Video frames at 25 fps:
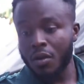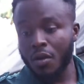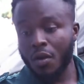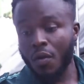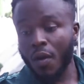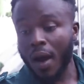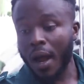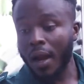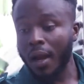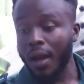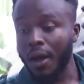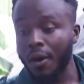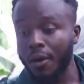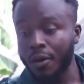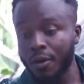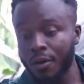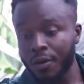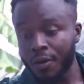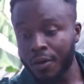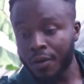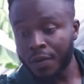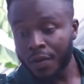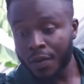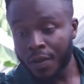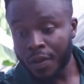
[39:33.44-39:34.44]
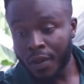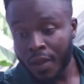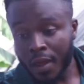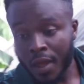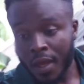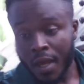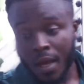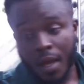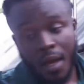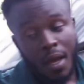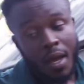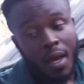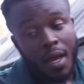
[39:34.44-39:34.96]
You know what now?
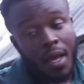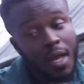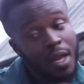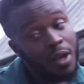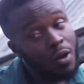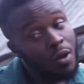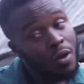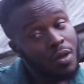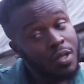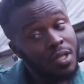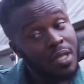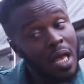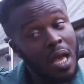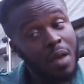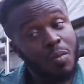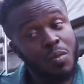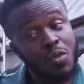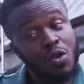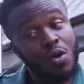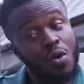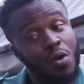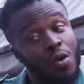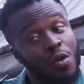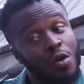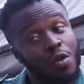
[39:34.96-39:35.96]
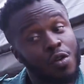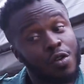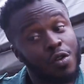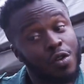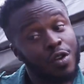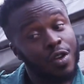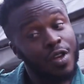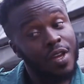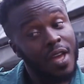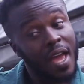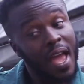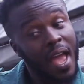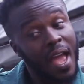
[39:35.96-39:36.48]
He consign me,
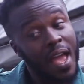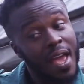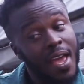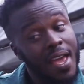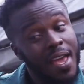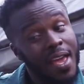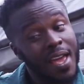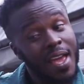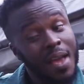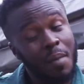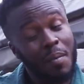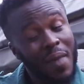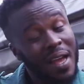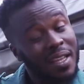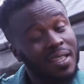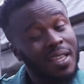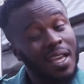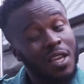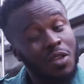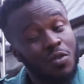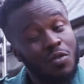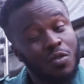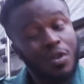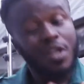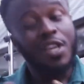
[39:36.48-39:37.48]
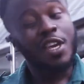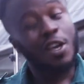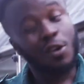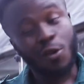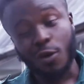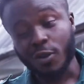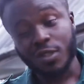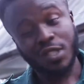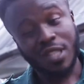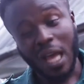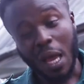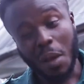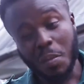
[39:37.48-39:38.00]
oh. Eh? I tell you,
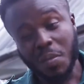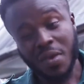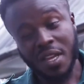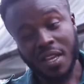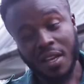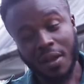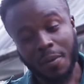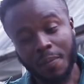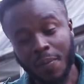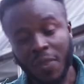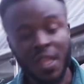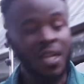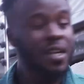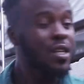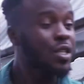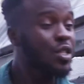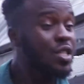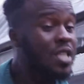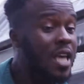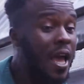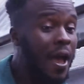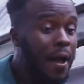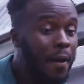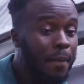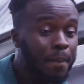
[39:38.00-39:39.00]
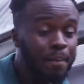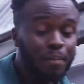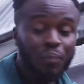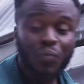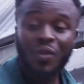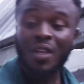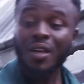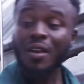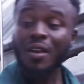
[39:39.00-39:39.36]
he consign me. See, eh?